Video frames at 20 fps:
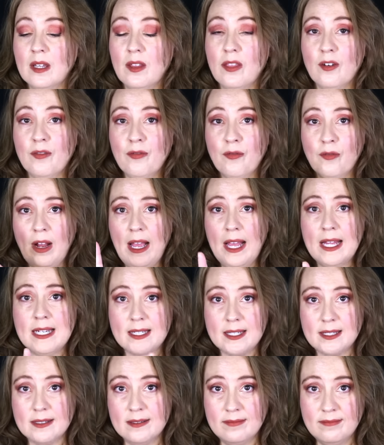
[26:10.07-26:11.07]
The
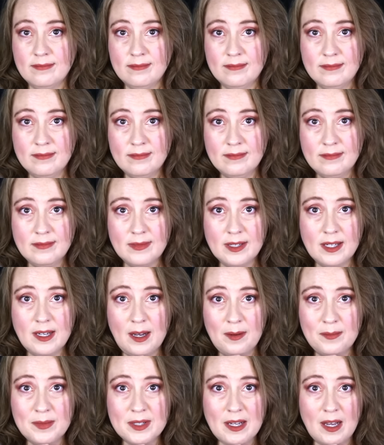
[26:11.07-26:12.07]
friend
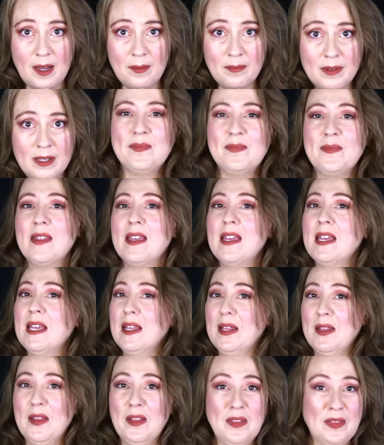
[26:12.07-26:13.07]
comes up.
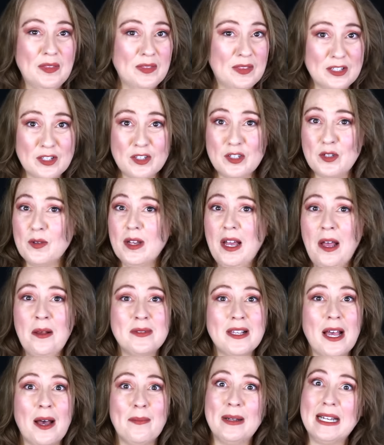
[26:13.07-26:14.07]
This dude
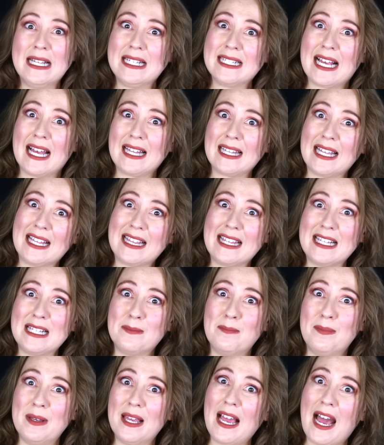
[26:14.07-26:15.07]
comes up and he's got like these
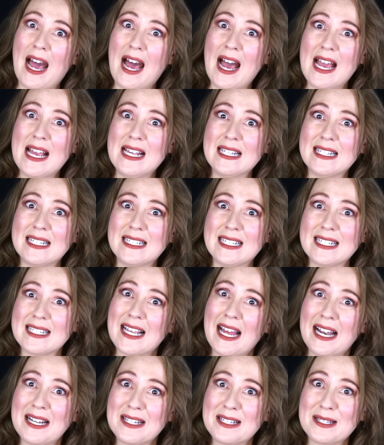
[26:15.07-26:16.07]
big eyes and just
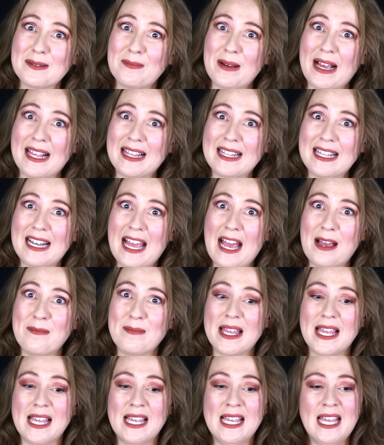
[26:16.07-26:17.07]
kind of smiling at
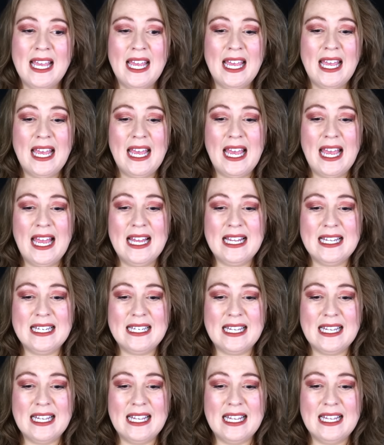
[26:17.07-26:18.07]
me. And
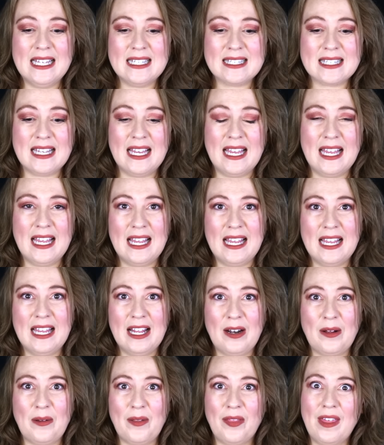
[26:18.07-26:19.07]
he's like, you
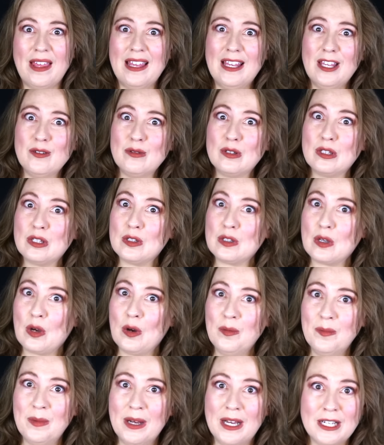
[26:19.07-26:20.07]
know, thank you
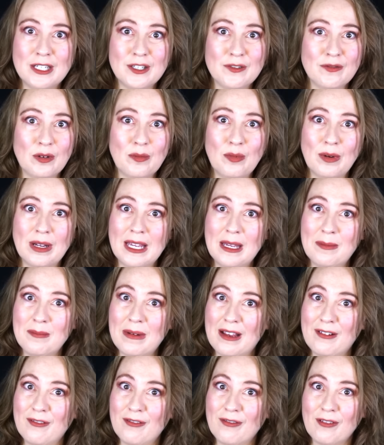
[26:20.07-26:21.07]
so much for bringing
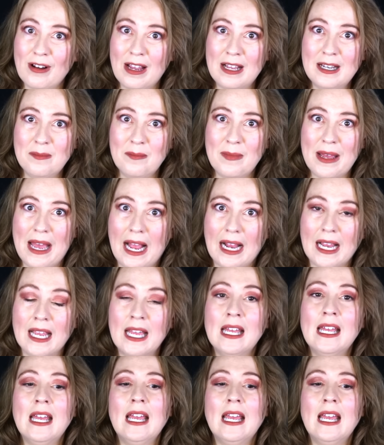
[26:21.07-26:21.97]
my friend back.